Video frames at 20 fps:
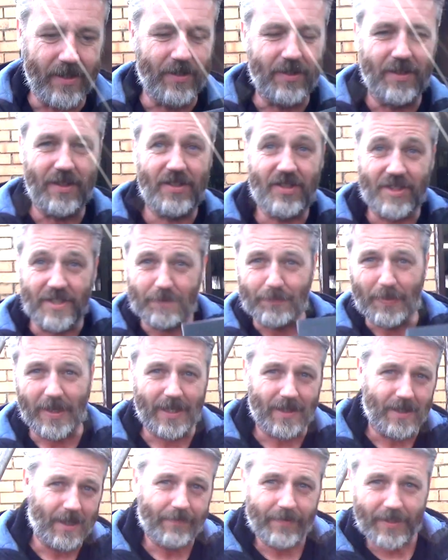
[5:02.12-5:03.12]
and it's just
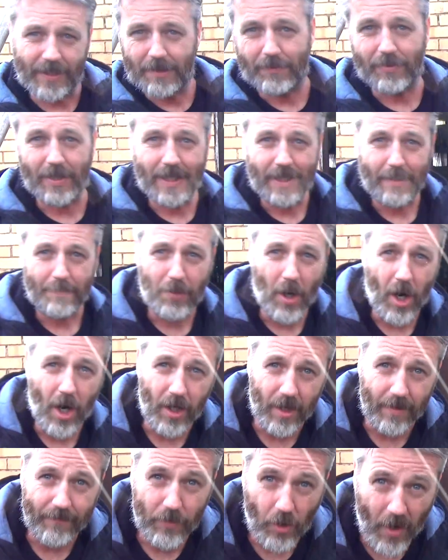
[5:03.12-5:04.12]
been left in the bloody
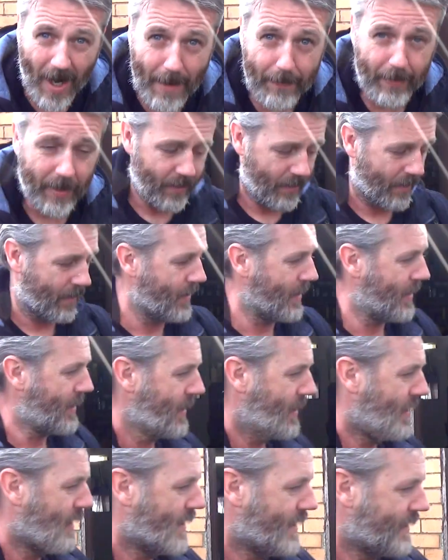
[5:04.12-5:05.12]
pile of crap.
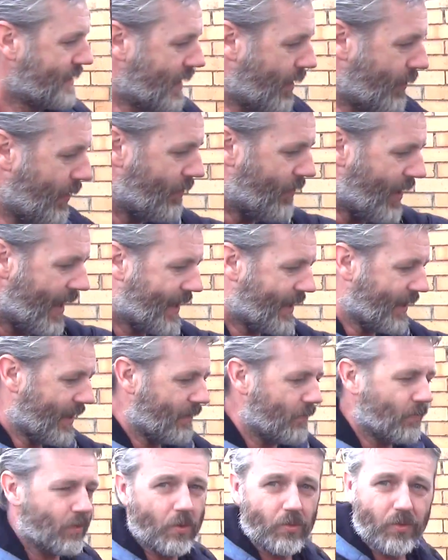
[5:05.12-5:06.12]
So we
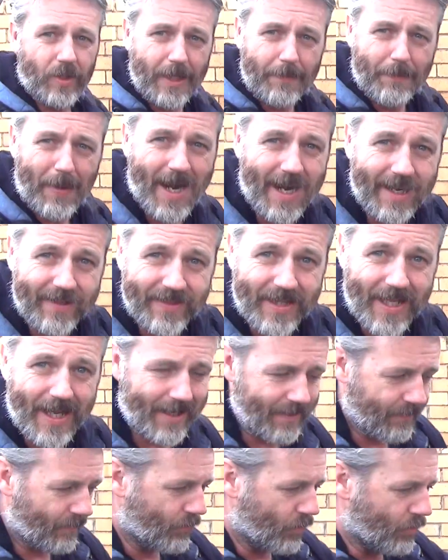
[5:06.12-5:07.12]
reckon we'll repaint
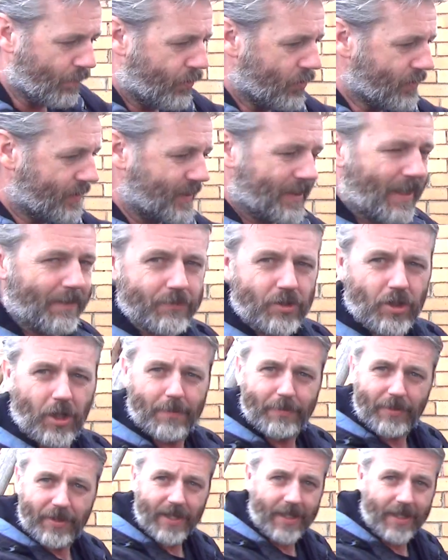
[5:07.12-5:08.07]
that, and we'll put some type of